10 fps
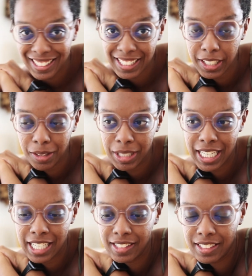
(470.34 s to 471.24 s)
Still at my
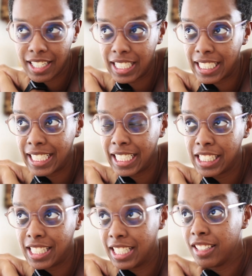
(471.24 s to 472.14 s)
desk.
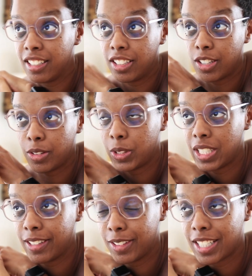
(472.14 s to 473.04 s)
I did go
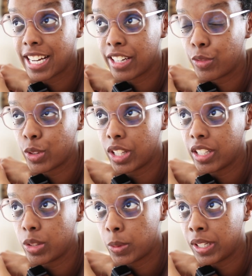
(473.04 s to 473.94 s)
sit outside for
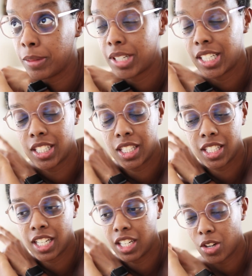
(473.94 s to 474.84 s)
like 20
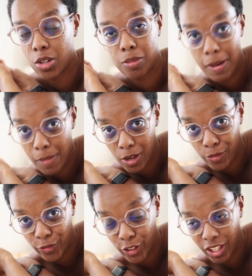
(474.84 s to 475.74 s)
minutes. I called my
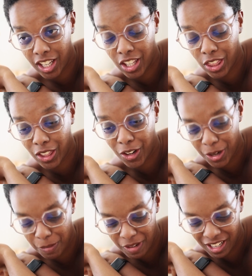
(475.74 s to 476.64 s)
mom for like
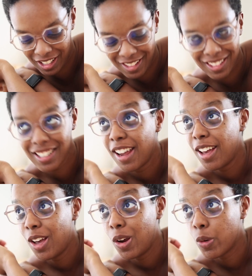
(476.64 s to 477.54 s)
30 minutes,
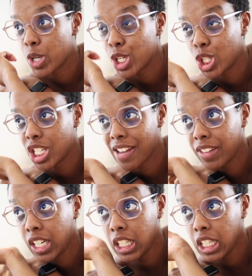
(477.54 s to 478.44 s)
which
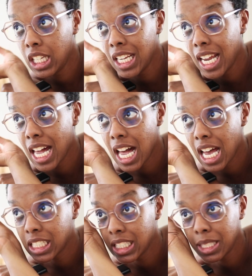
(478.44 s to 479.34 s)
definitely
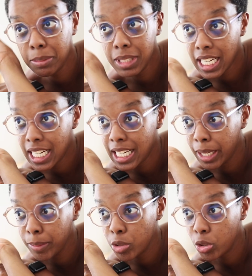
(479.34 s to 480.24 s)
added some
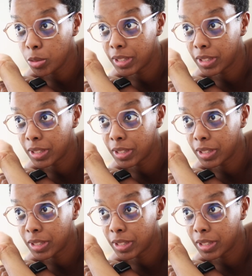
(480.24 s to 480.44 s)
time to